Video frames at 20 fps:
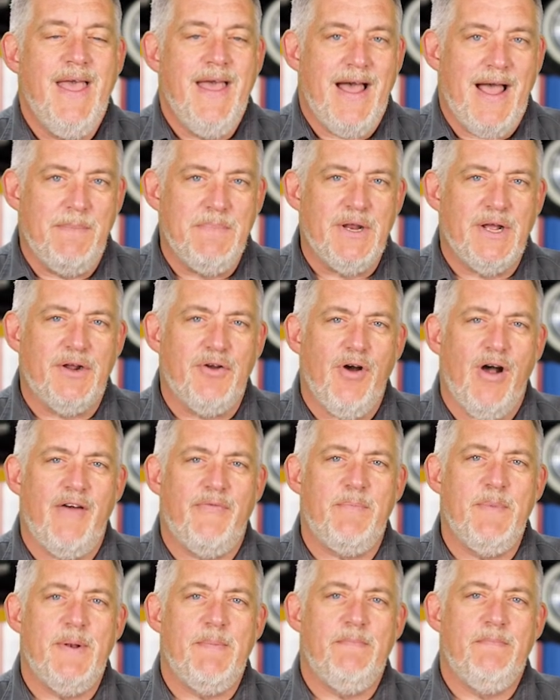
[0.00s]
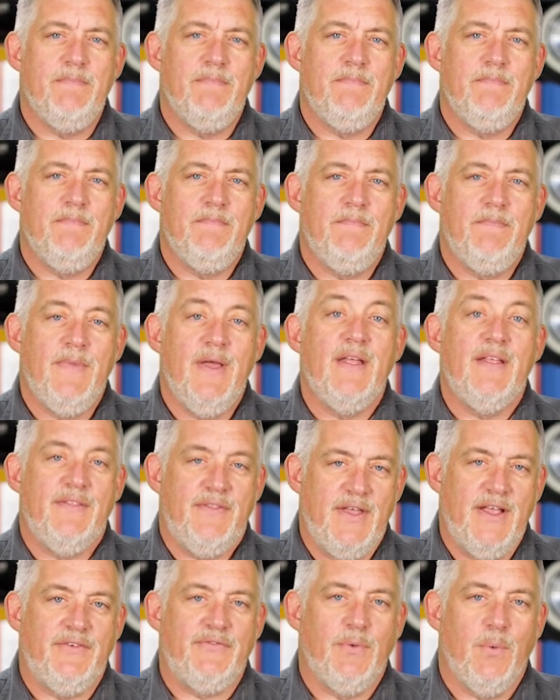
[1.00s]
I'm Doug Kaufman.
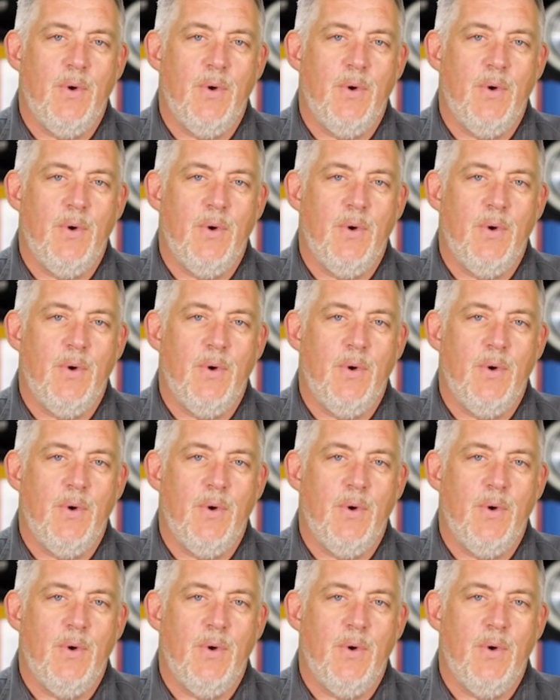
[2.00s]
Thanks for